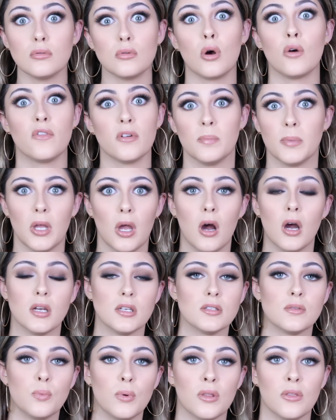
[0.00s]
over
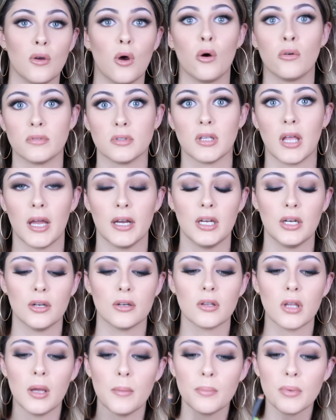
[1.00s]
beyond with overlining
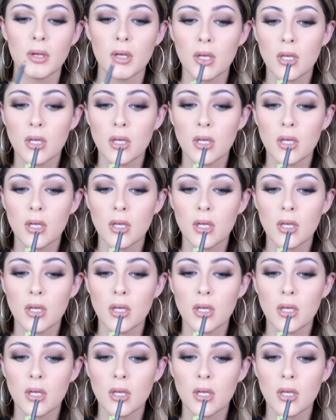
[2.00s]
your lip.